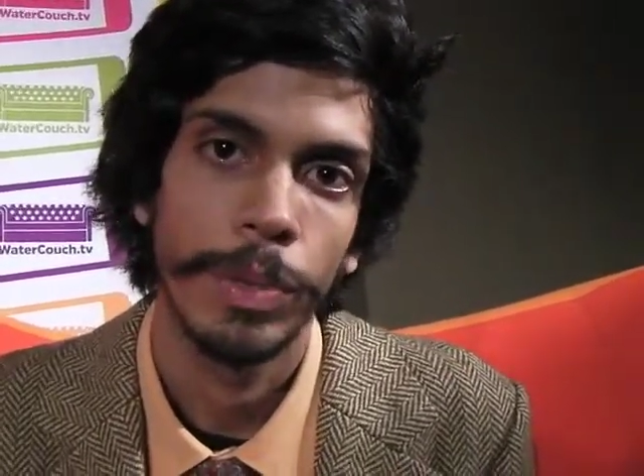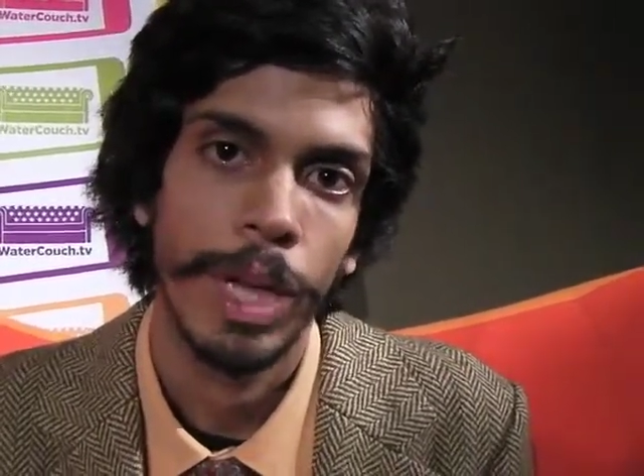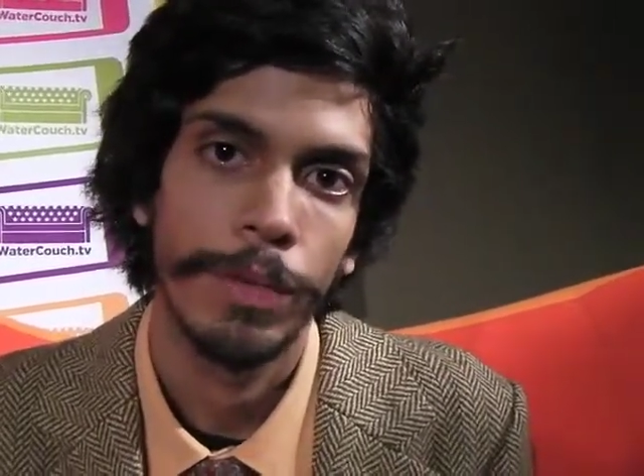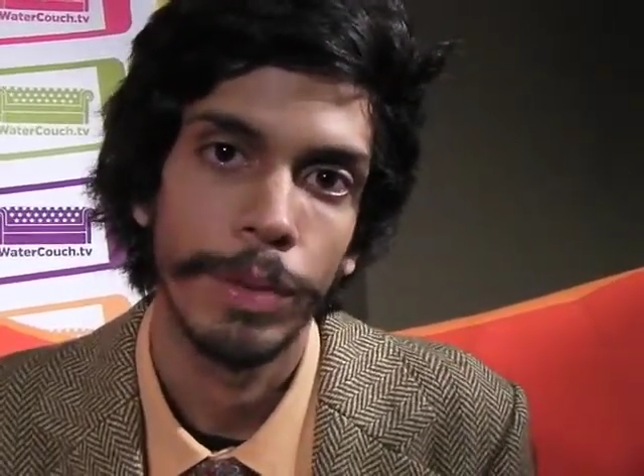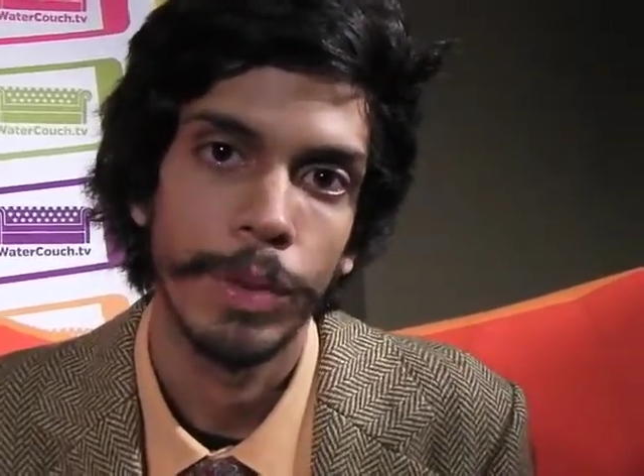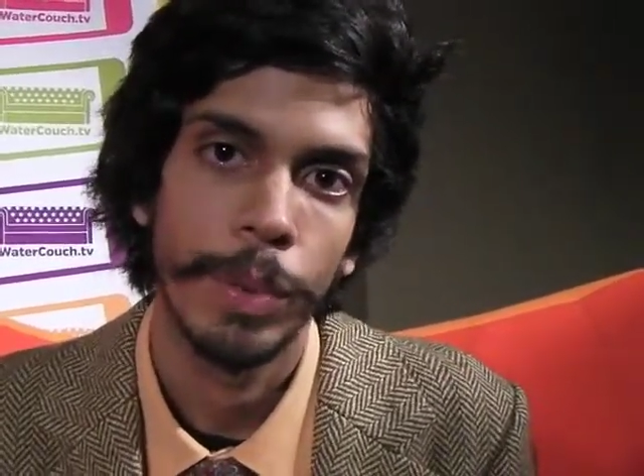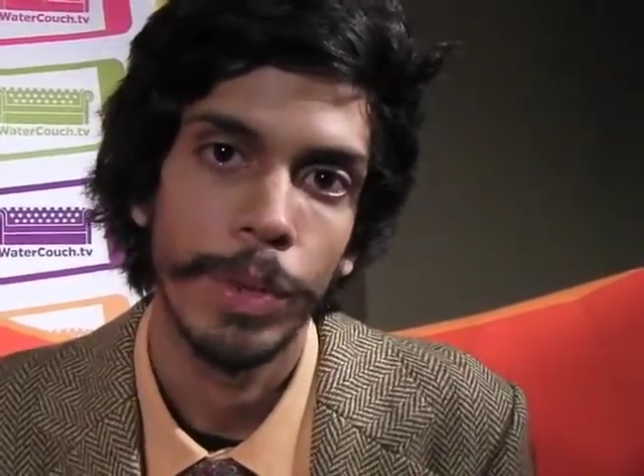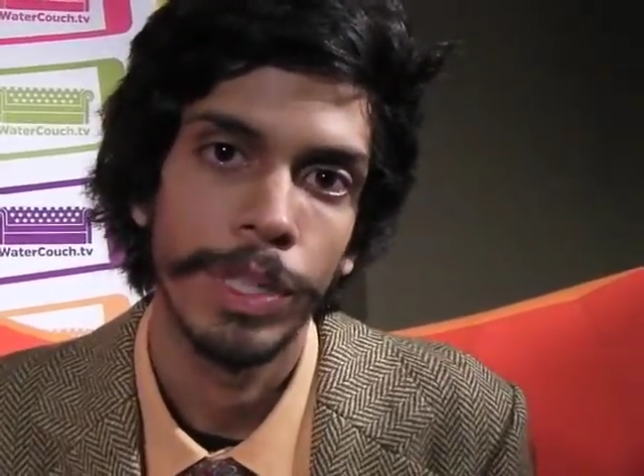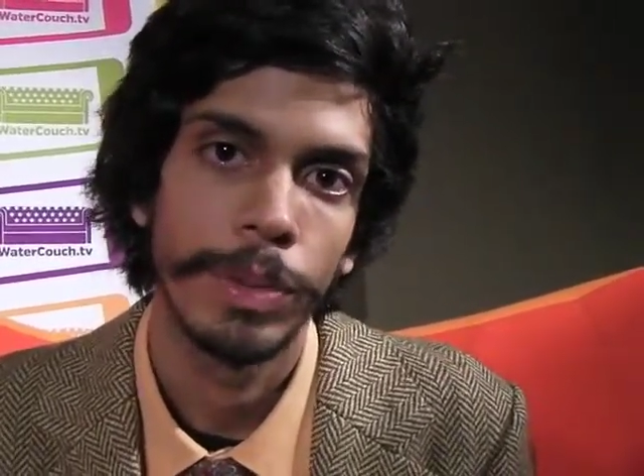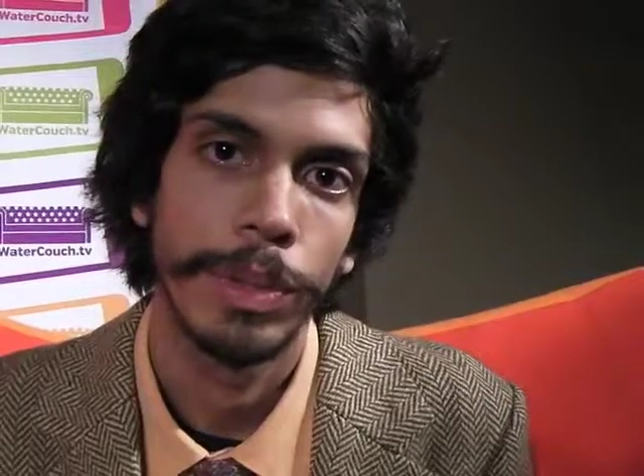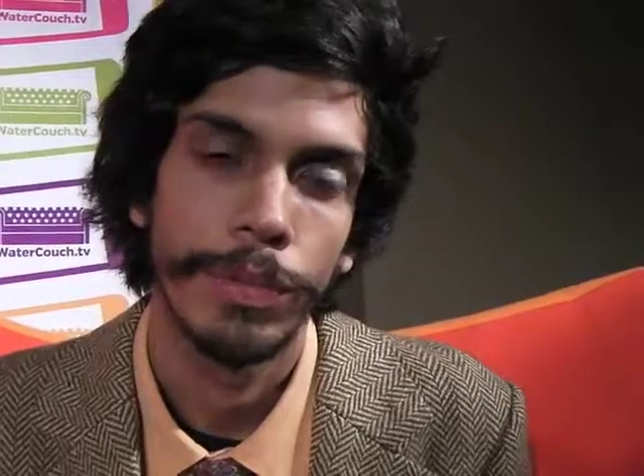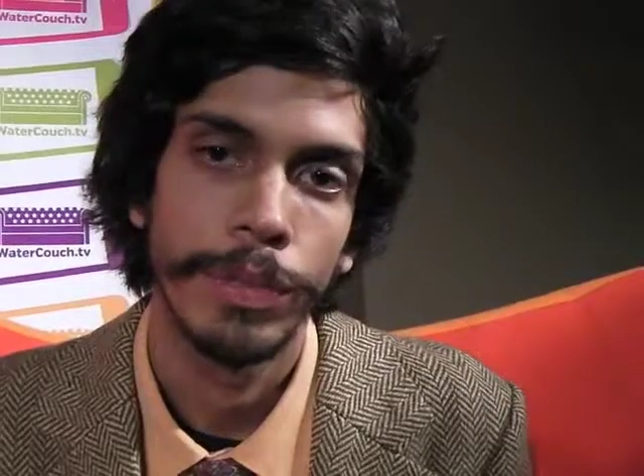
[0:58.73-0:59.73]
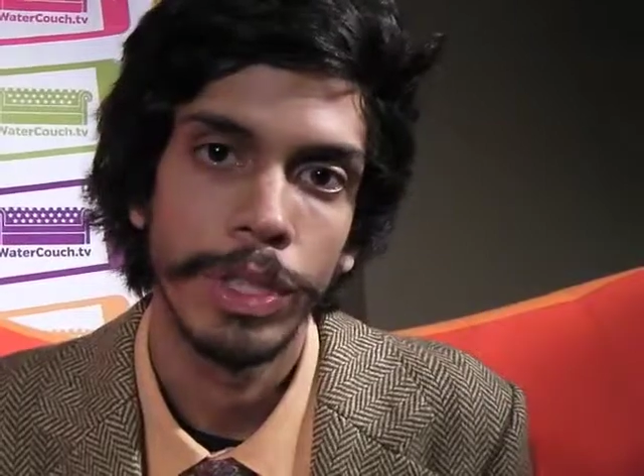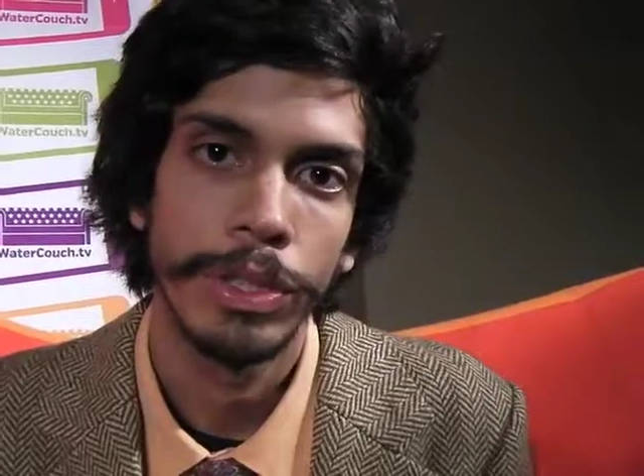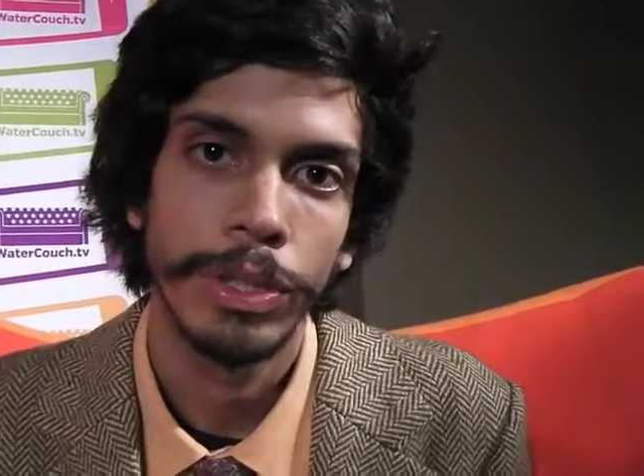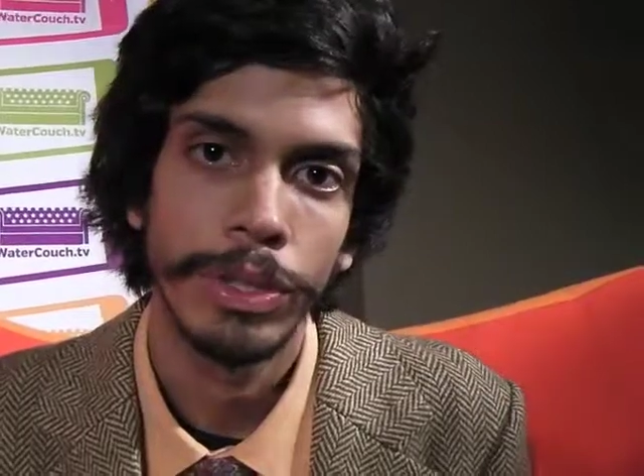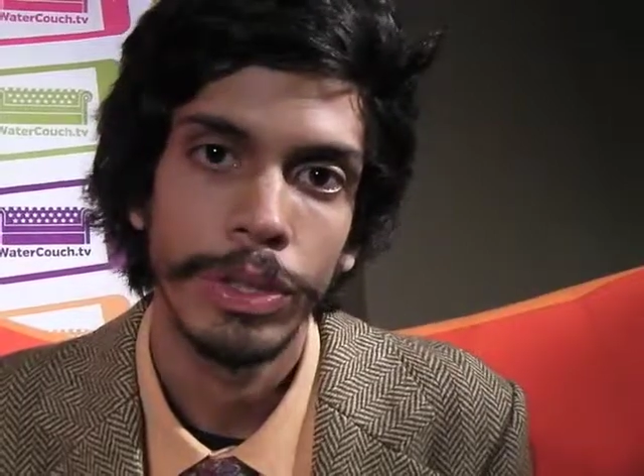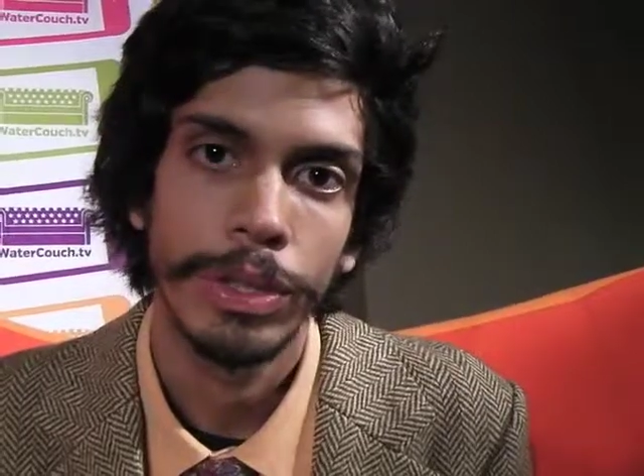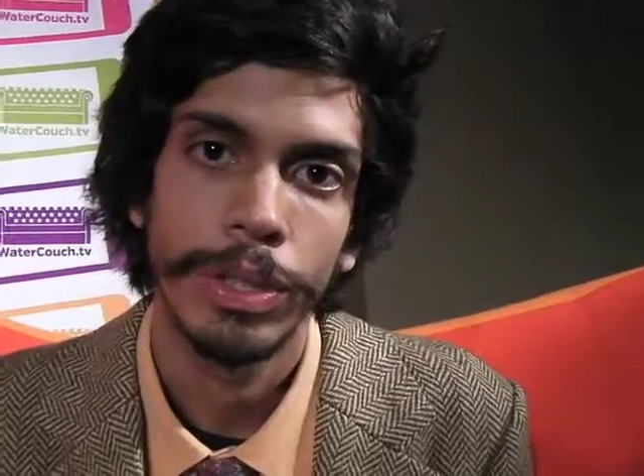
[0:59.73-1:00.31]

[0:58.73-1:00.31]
we have to cooperate with nature.